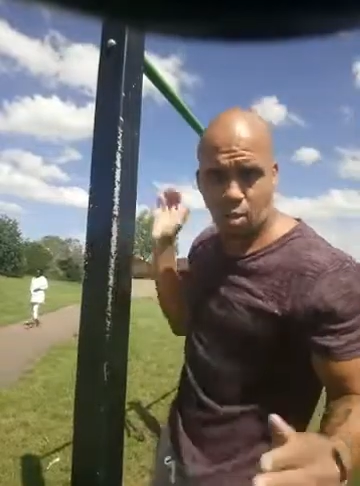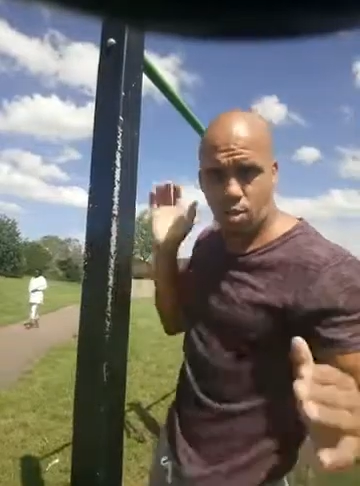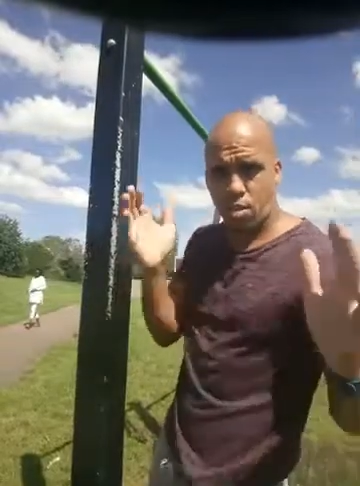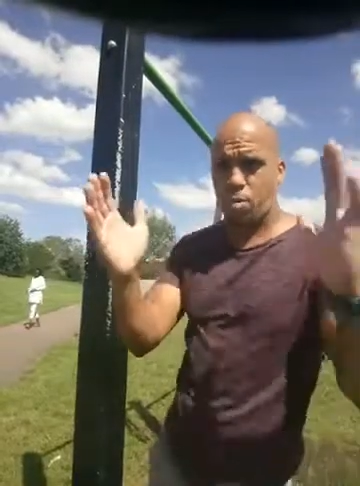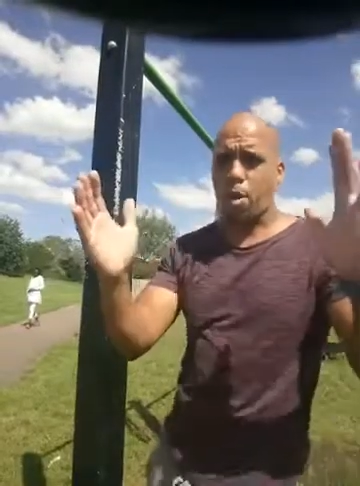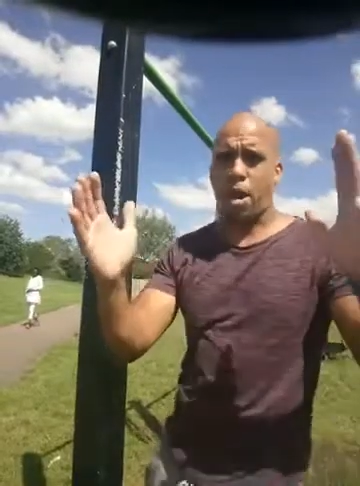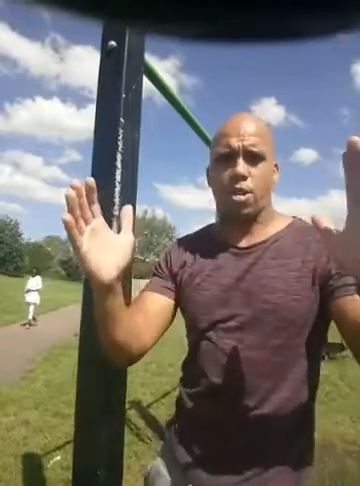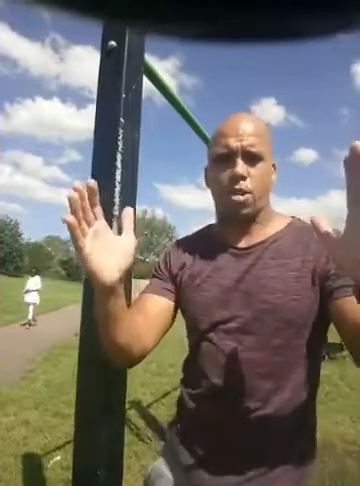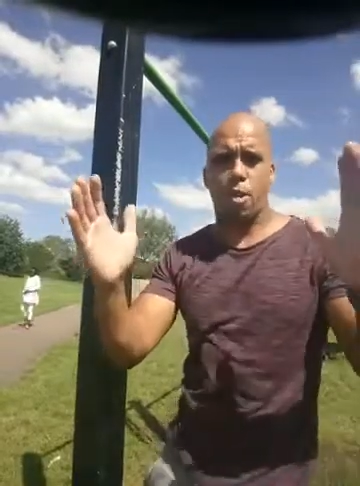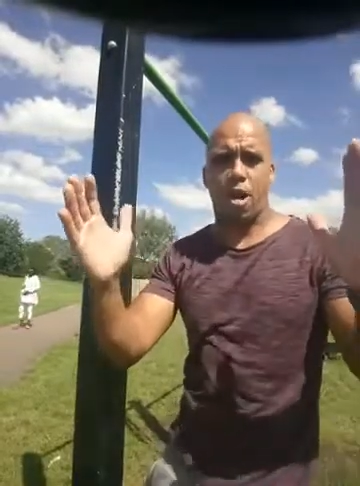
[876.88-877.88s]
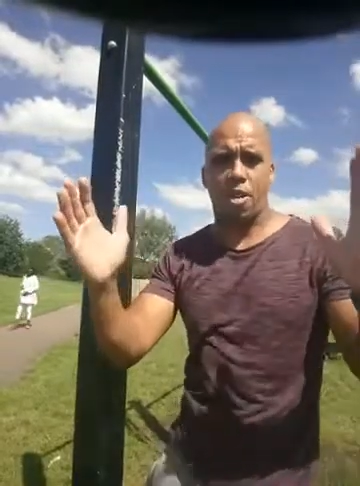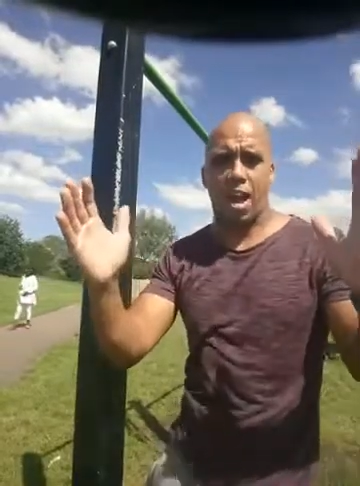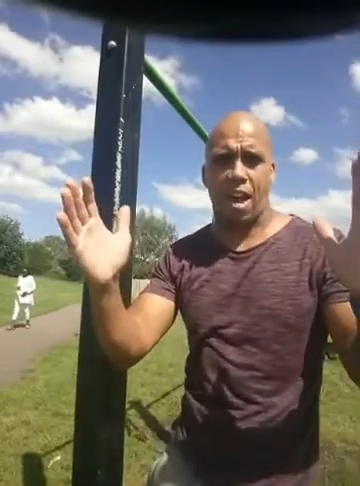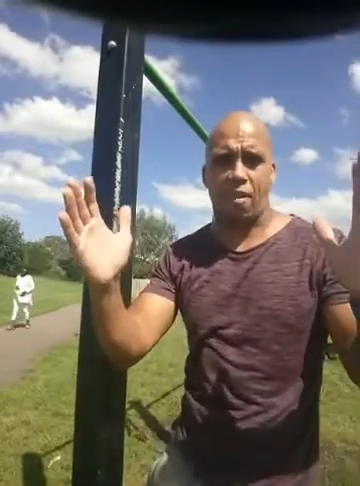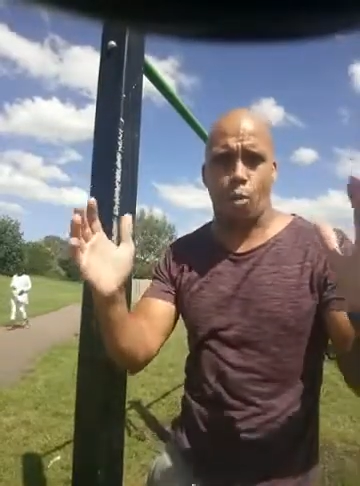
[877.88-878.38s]
about
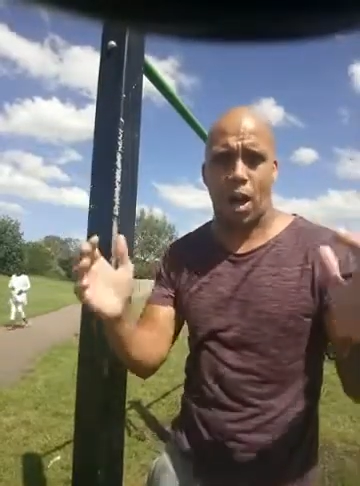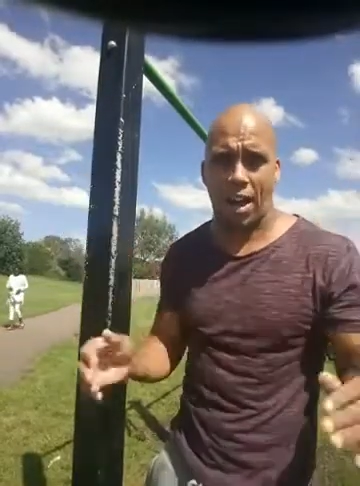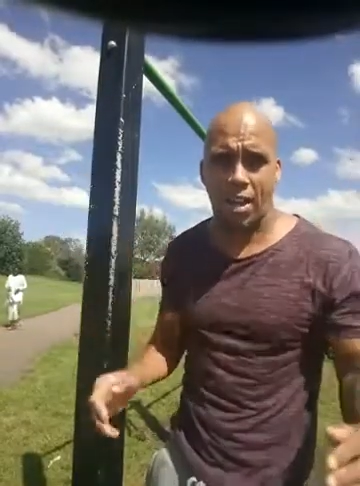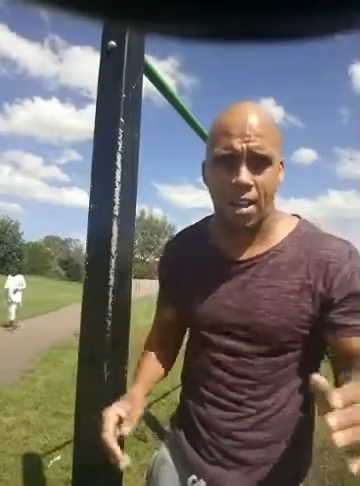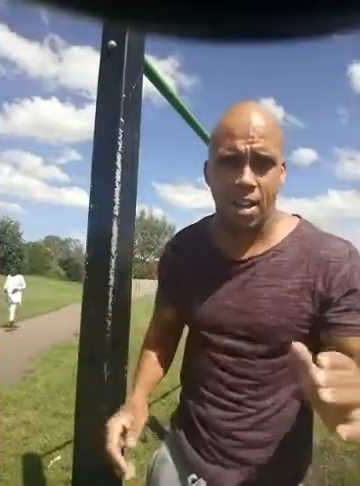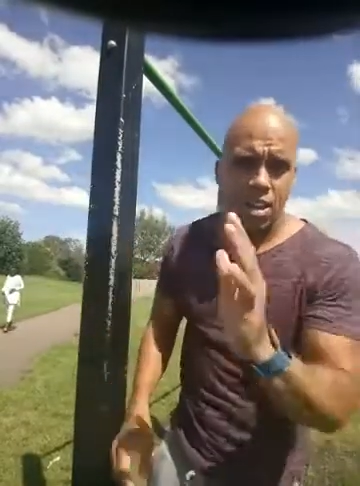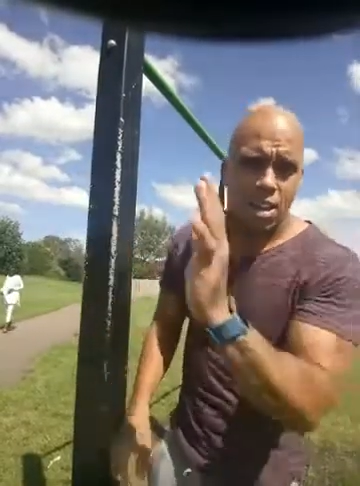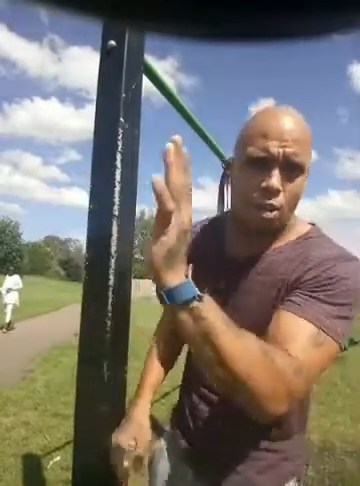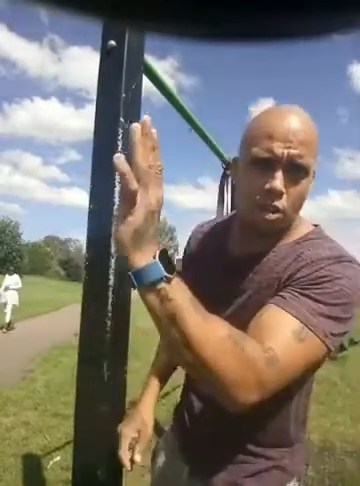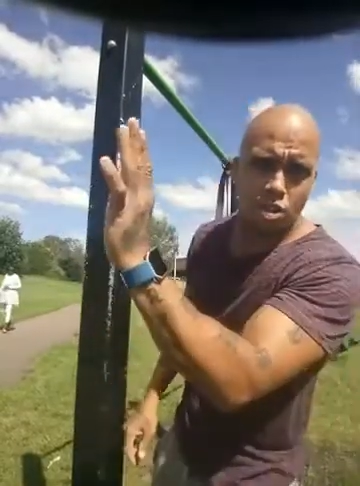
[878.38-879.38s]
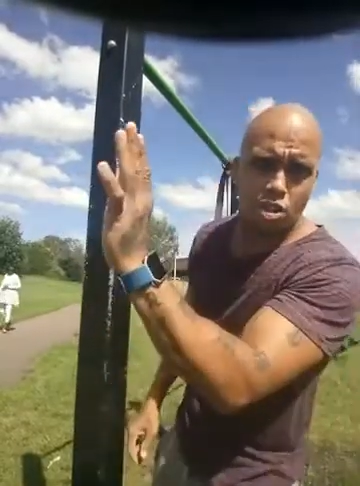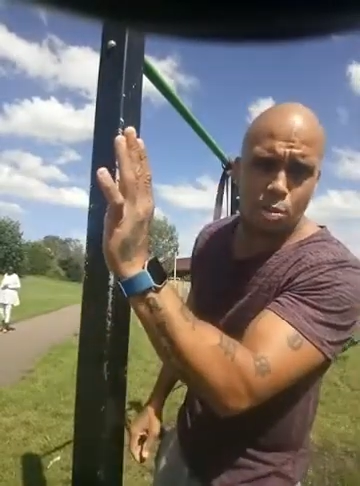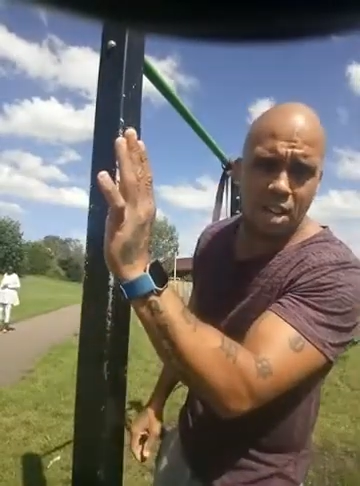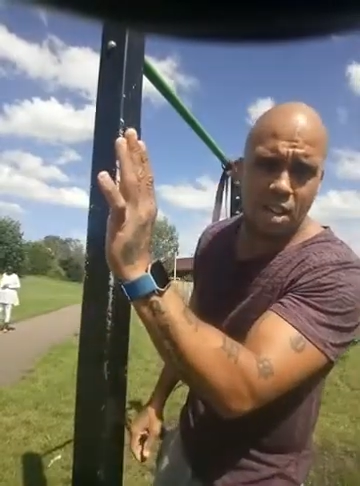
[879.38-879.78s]
there away. You want to swing